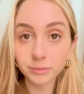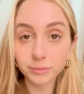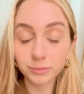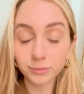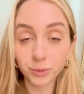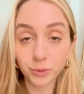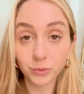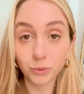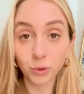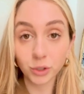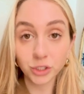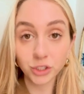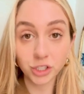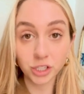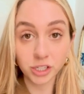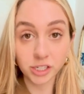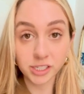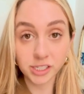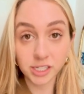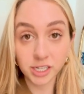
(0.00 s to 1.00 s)
Before
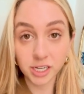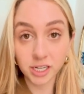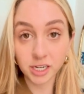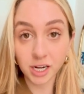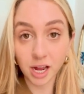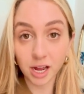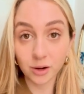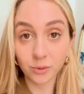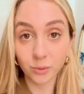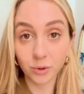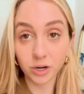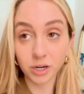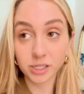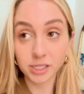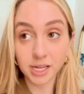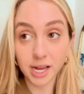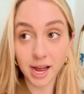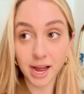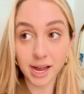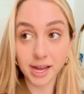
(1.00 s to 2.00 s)
Shillington, I worked
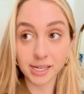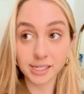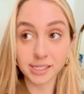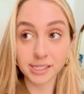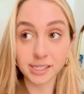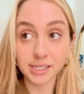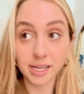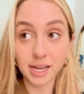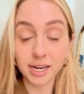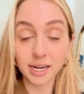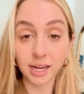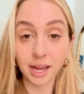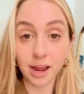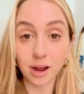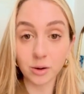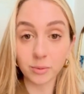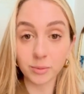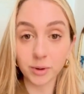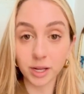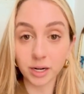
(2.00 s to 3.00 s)
as an
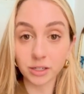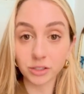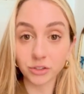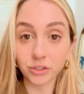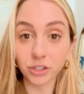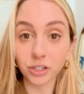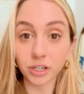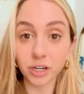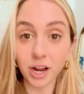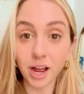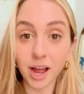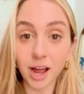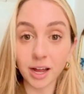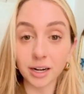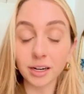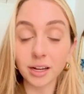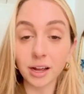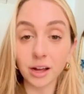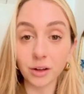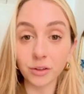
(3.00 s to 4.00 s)
account manager
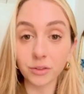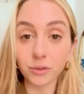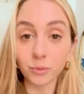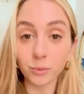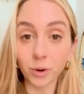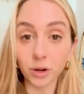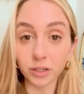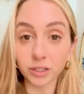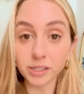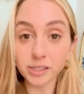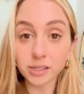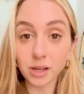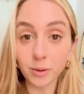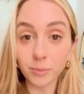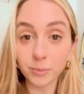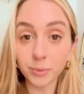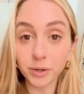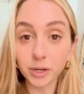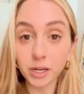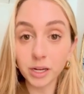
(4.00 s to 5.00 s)
at a health and wellness
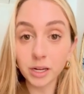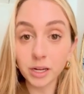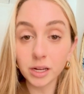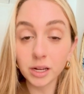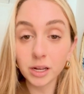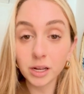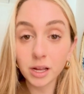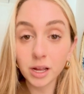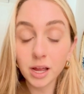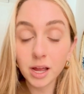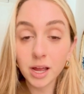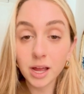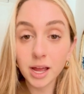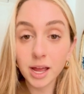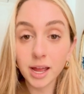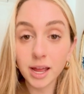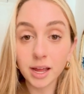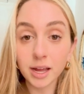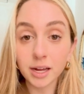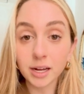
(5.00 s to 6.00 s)
company,
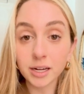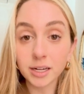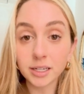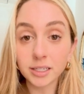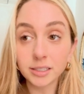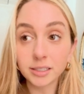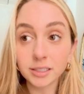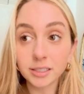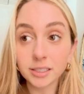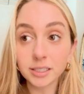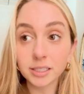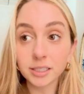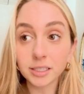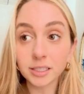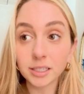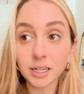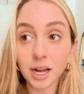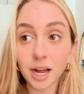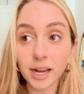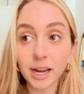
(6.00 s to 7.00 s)
and
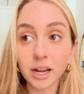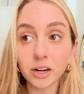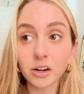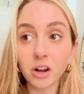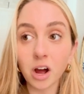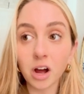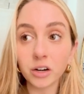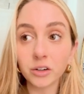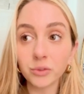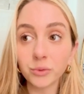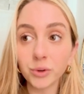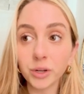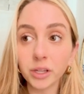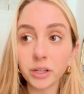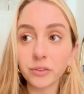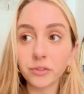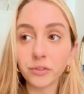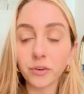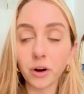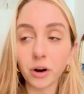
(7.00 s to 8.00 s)
I had gotten
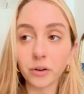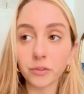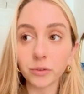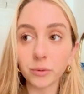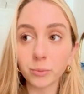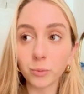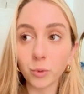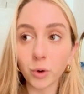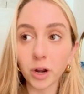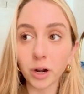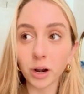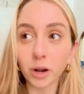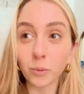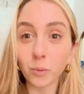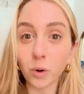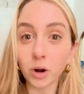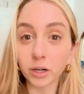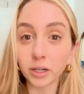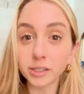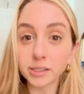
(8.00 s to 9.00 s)
really far from where I
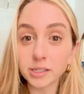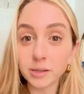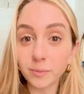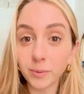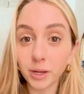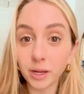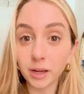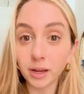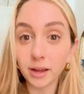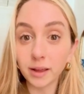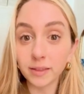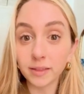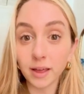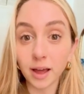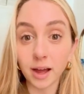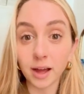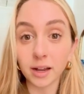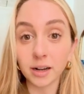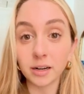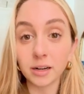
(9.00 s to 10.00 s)
wanted to be in
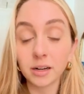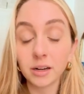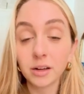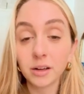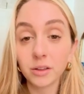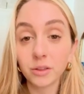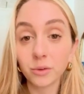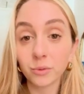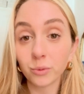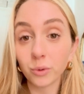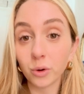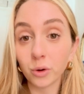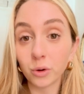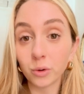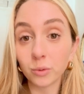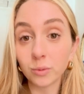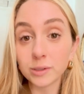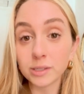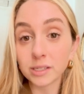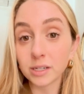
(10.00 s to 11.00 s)
that the role
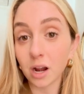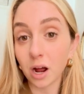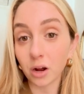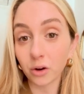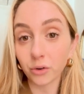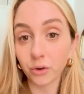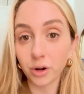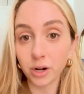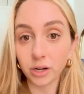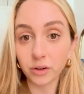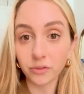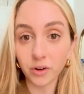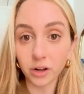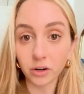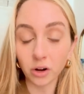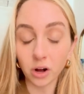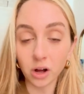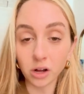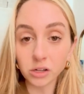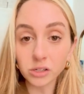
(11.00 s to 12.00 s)
was not creative at
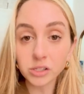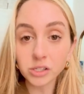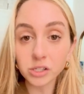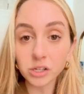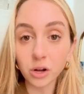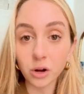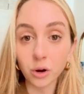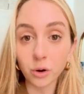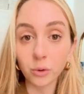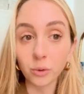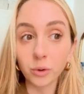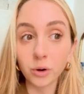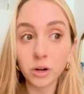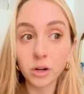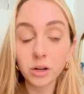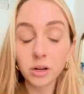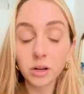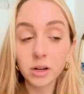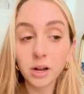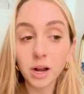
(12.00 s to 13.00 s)
all. So
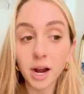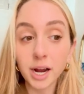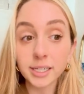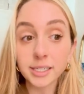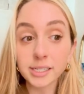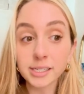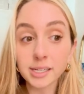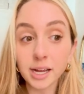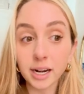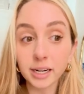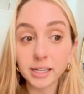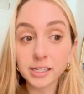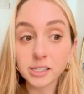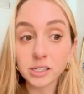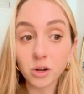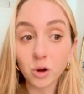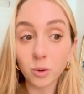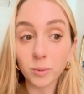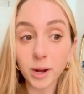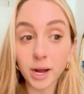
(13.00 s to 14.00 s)
I decided to
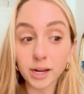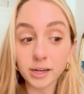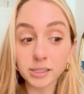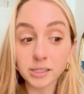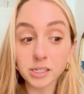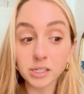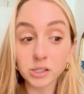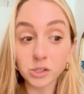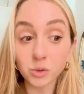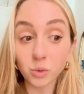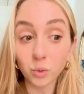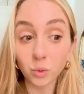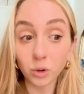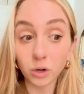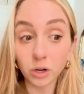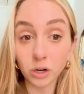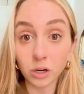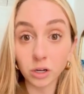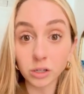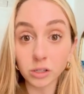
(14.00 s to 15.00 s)
go back to
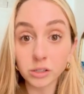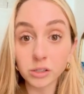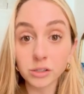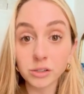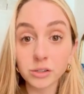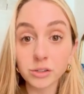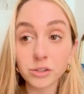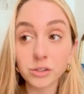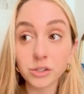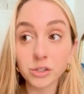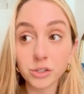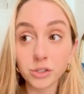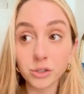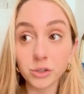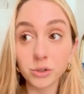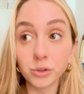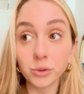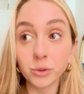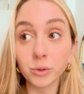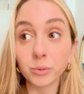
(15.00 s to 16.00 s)
school
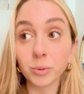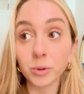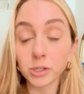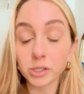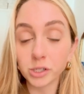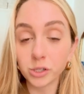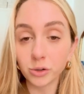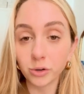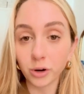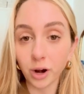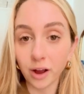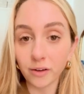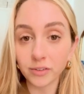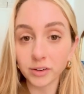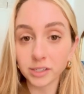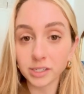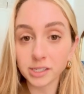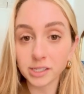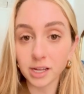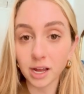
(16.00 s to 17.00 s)
to pursue
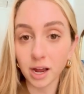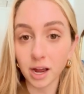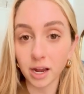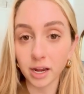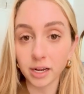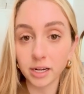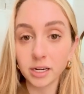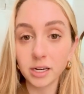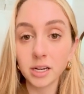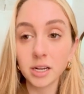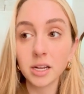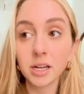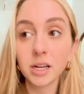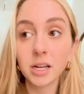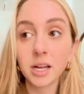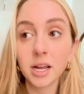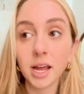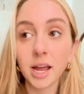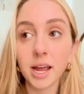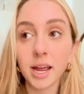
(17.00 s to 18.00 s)
graphic design
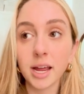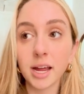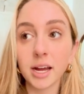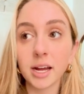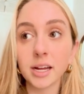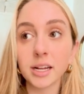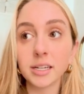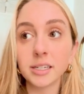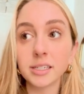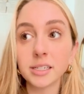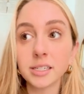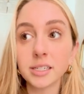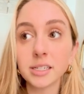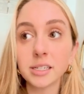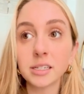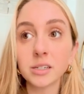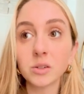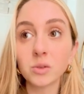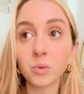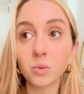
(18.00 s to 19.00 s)
and
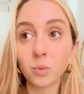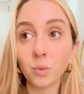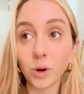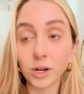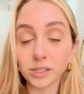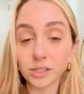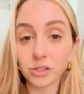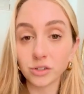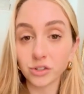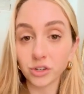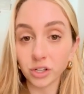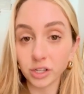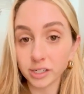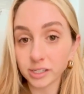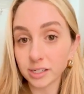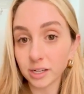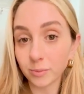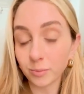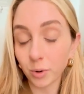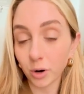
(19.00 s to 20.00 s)
went to
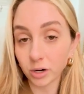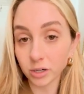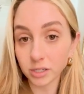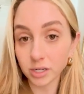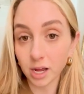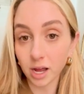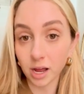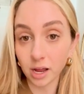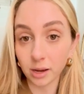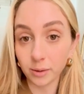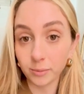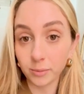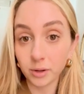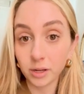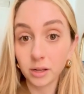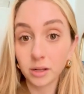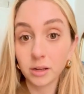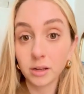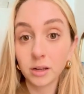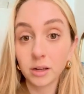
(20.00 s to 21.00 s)
Shillington part-time
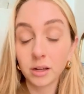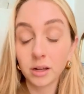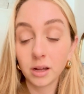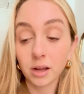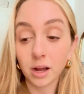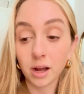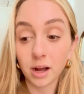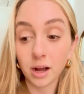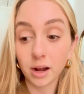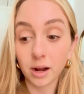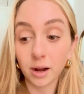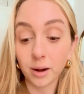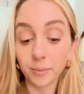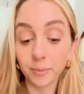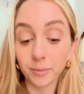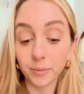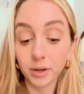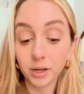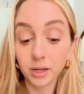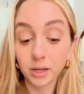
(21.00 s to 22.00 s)

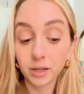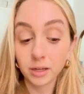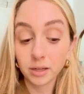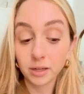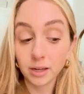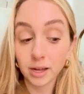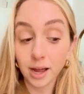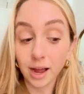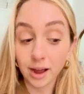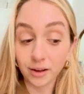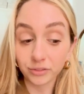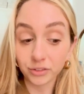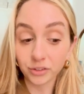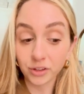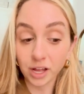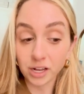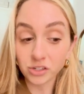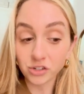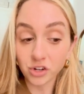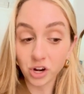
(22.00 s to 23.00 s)
after
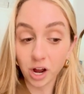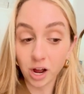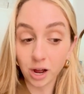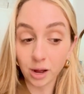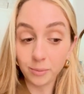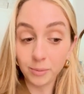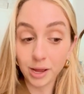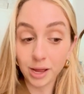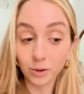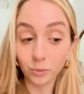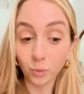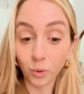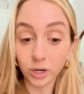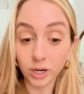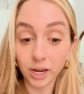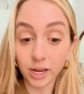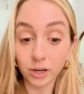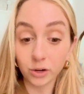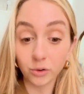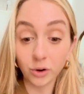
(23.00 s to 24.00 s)
that job. And when
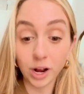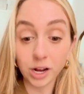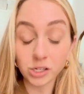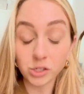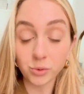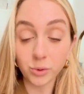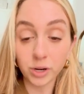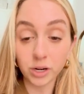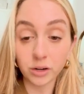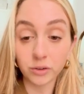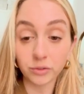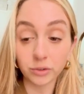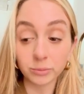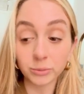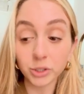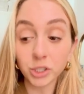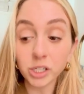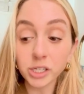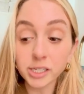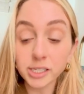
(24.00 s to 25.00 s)
I graduated from
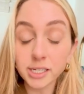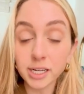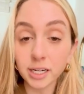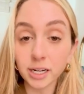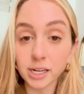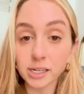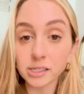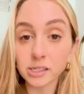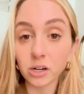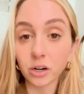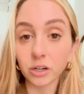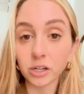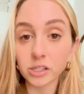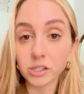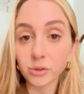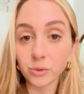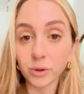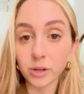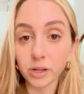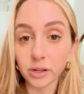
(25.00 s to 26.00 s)
Shillington, I started
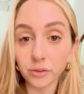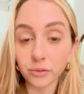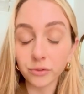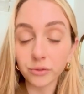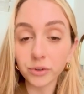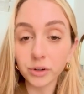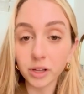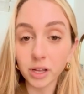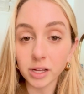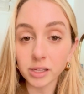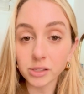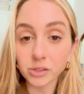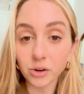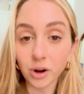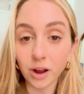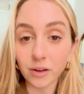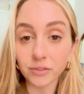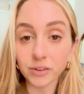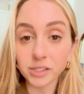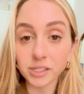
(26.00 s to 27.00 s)
doing freelance
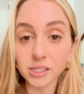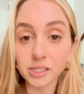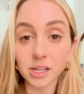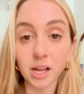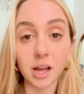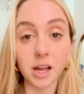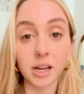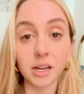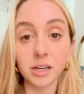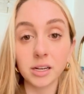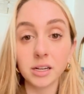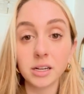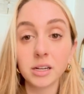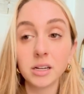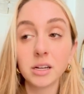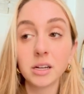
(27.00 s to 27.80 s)
graphic design